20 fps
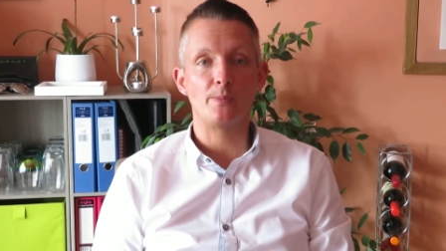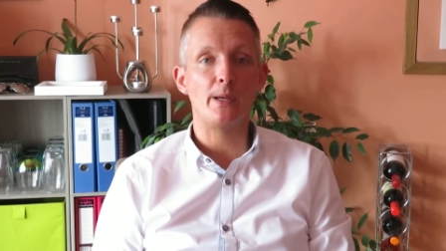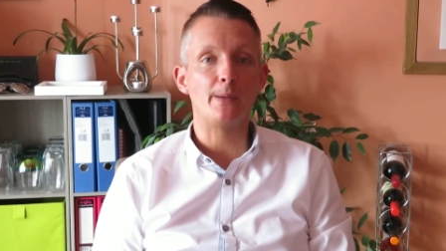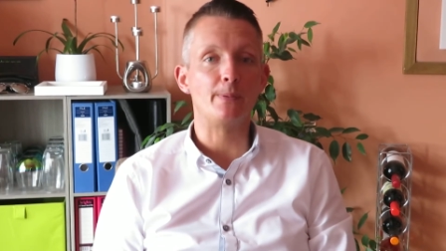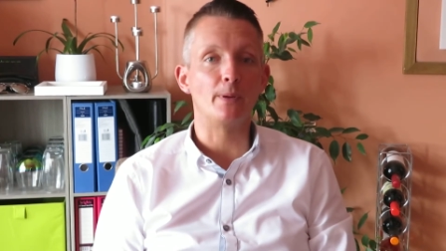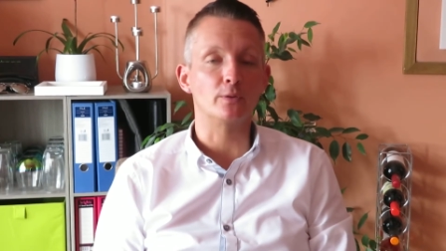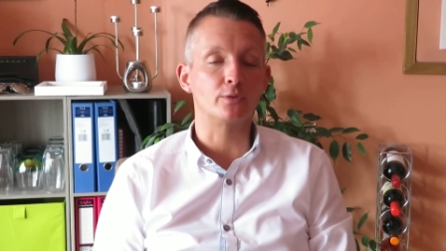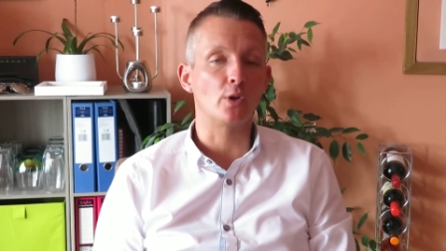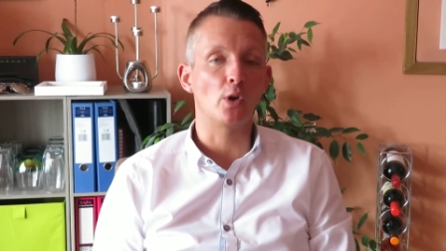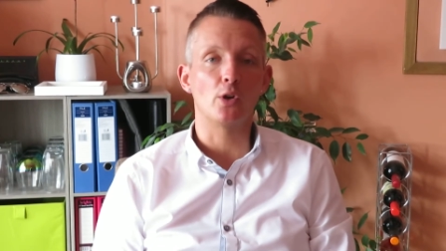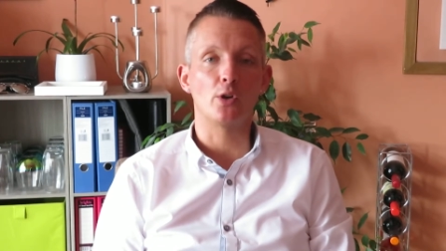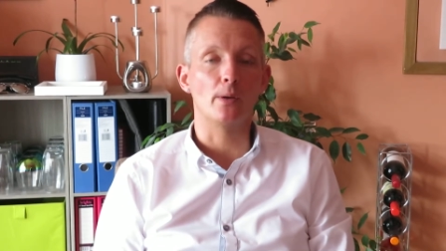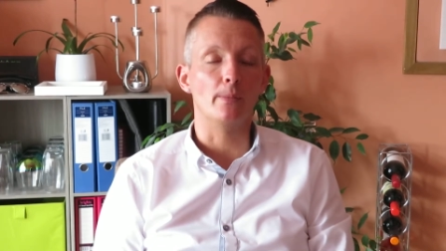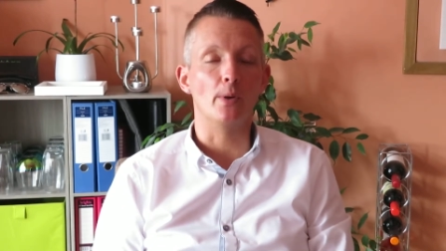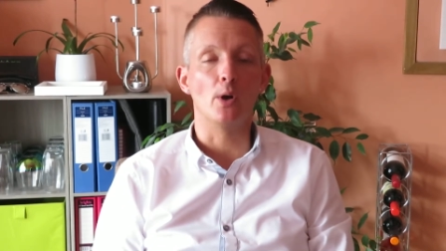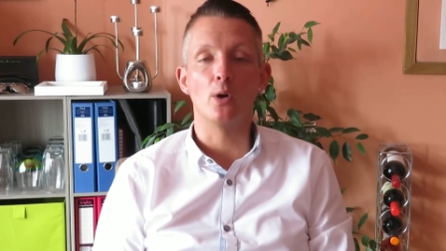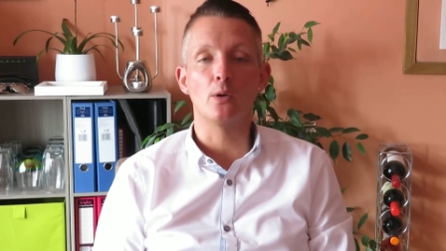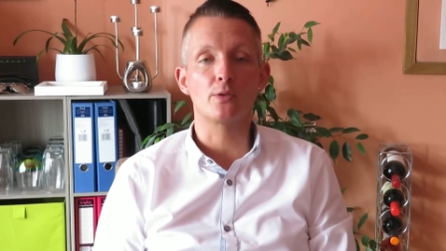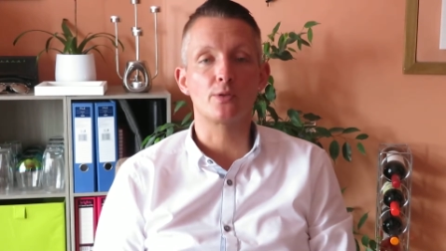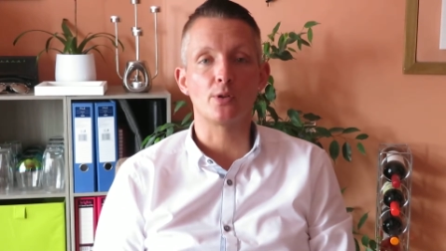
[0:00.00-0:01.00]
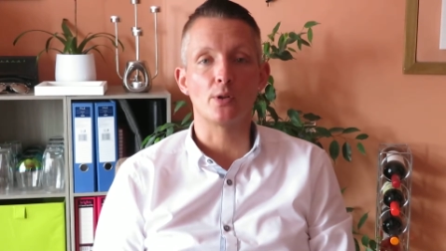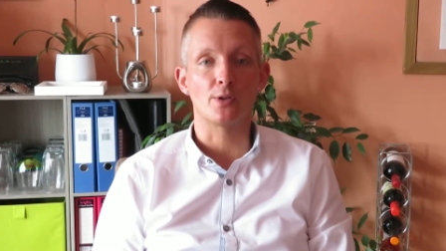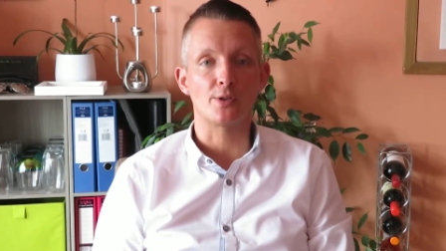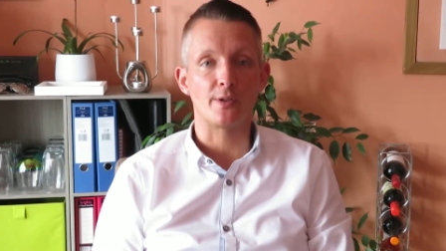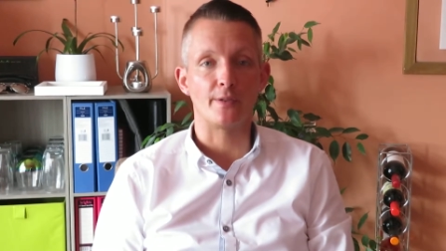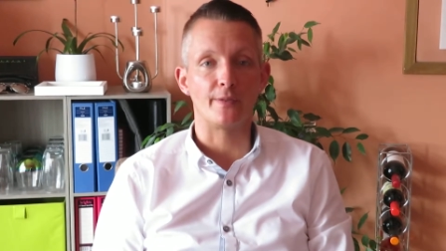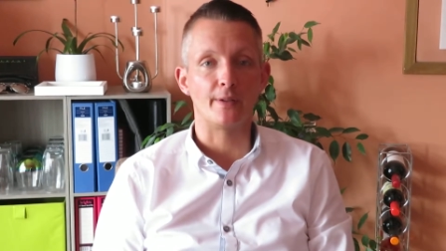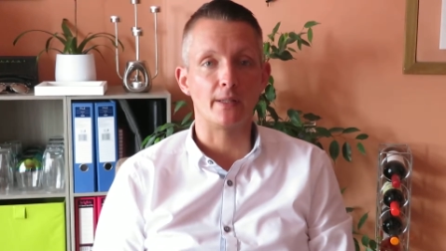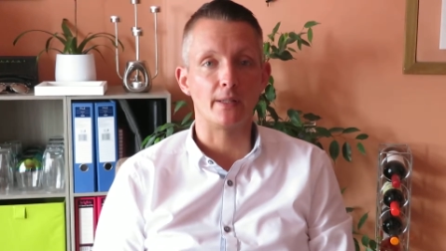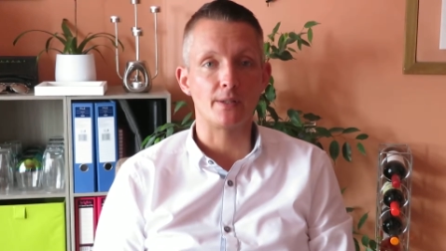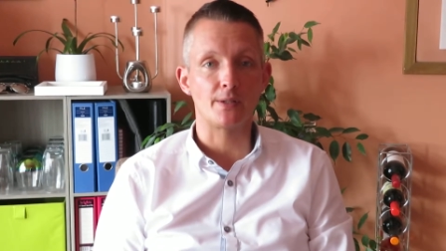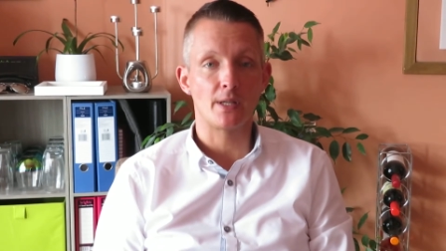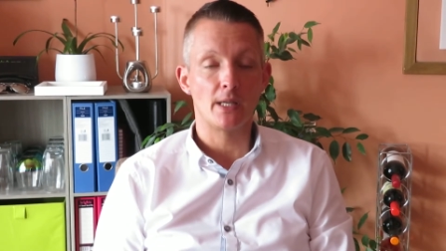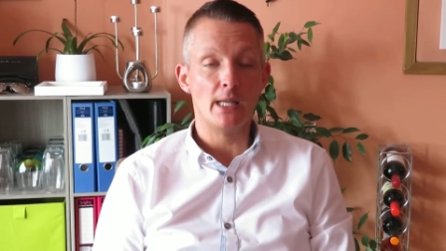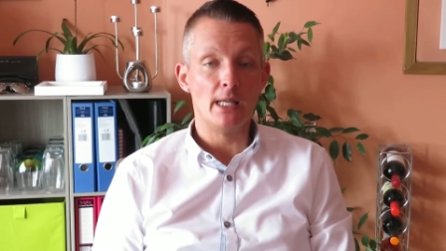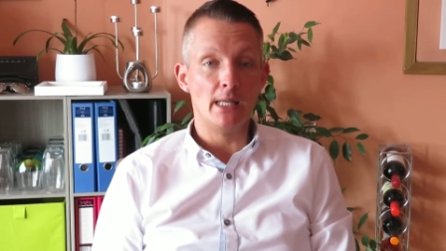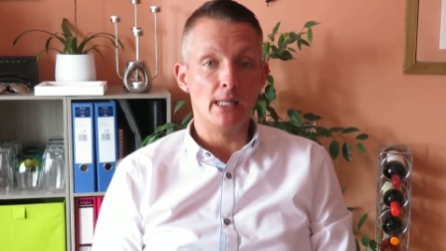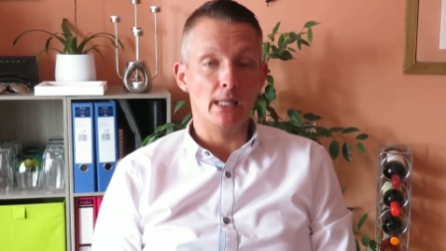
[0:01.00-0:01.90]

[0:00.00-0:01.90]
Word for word: people talk about all sorts of things,